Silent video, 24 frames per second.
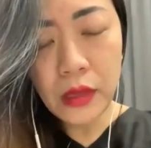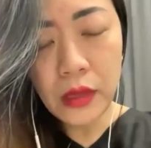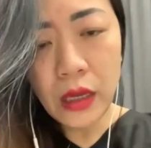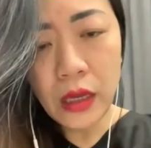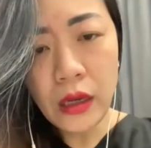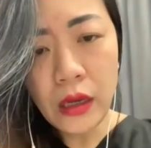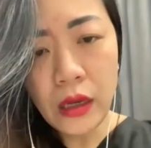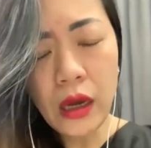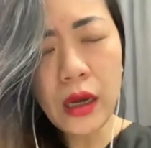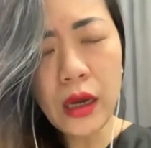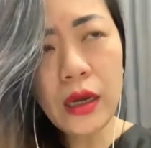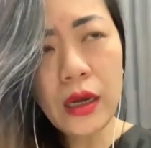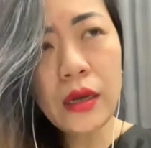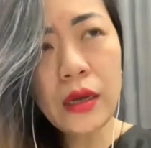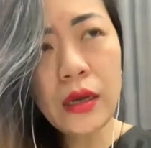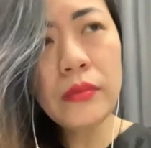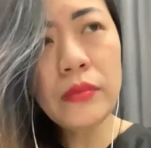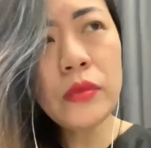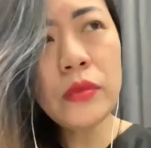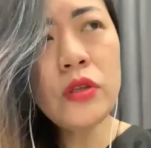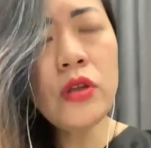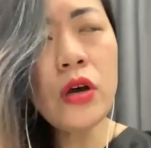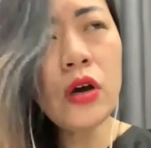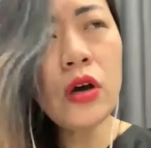
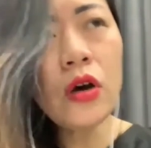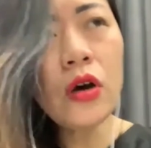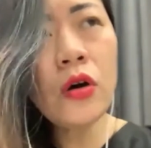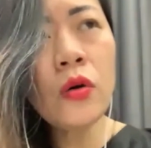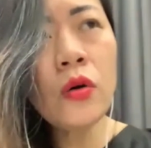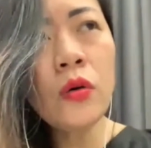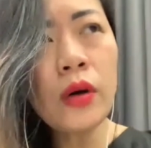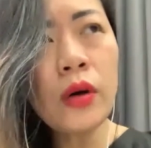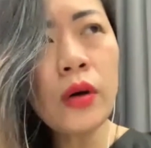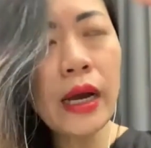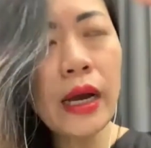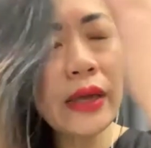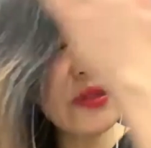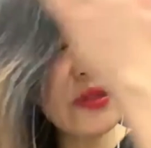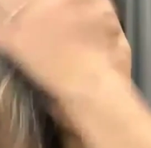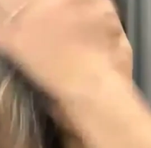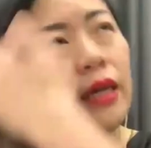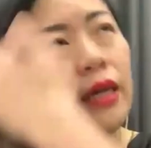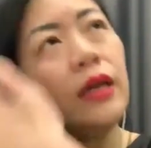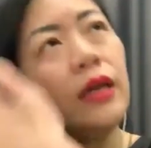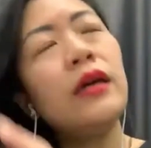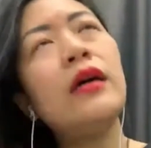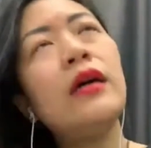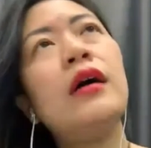No, I think
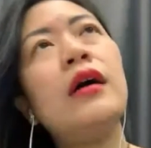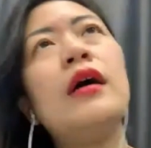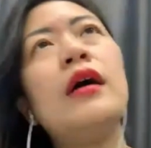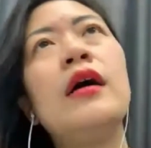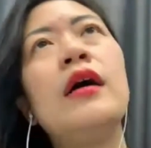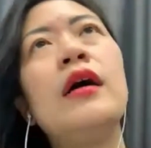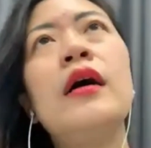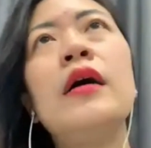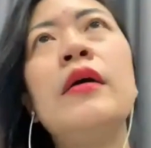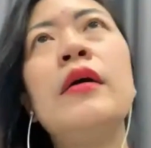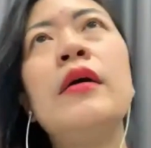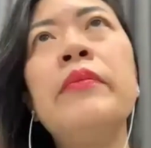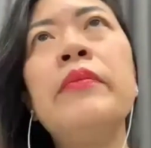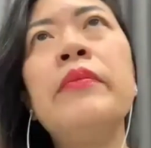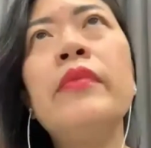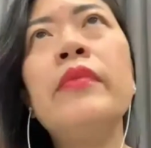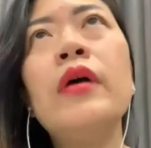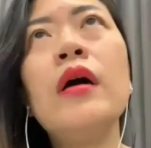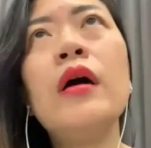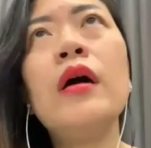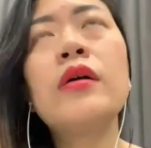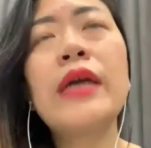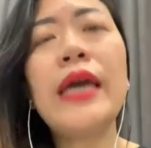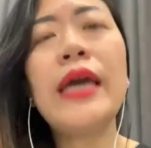
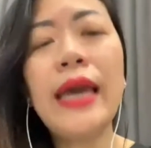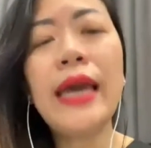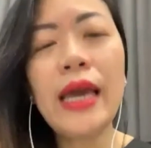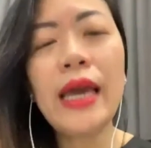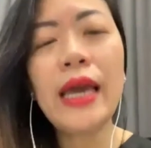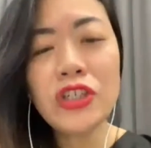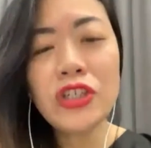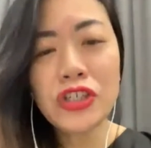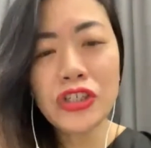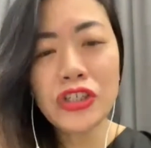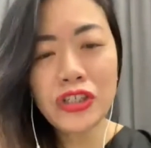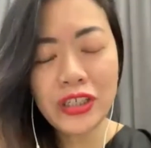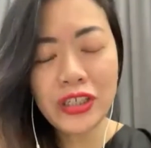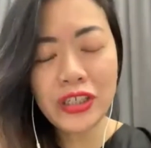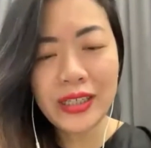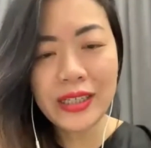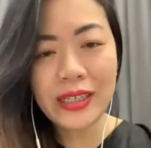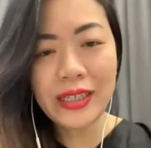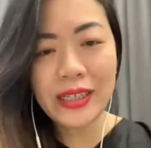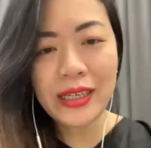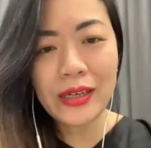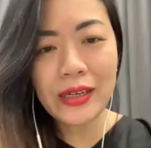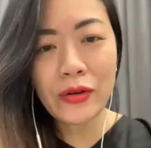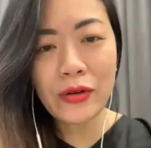
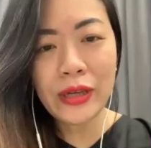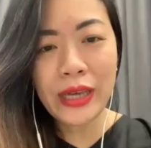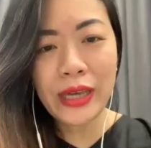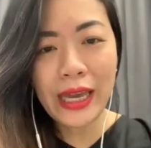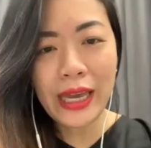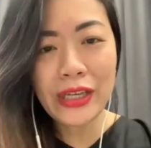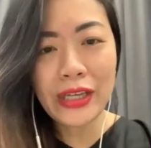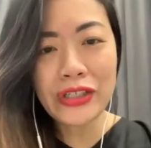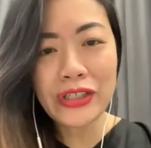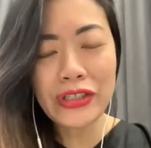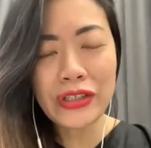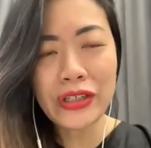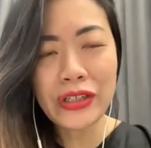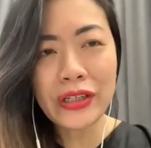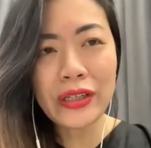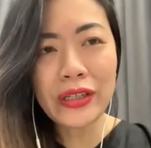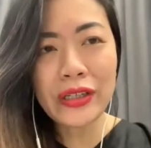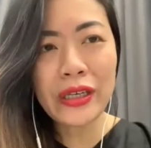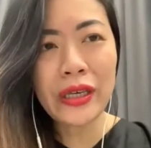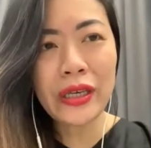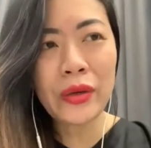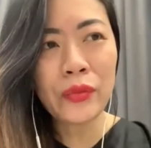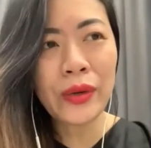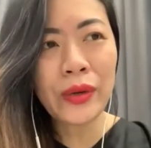occasionally
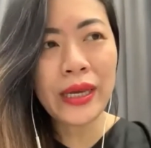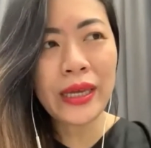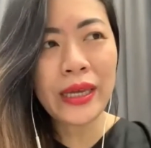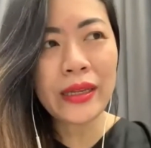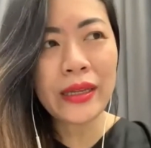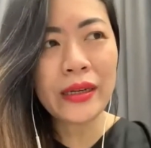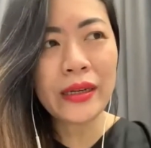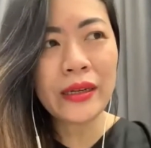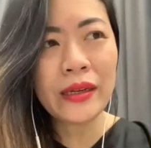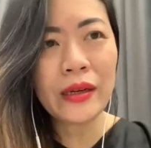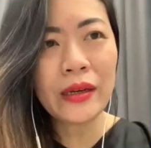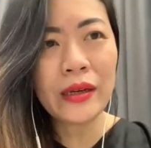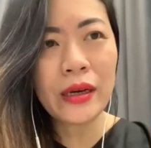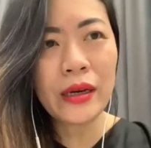when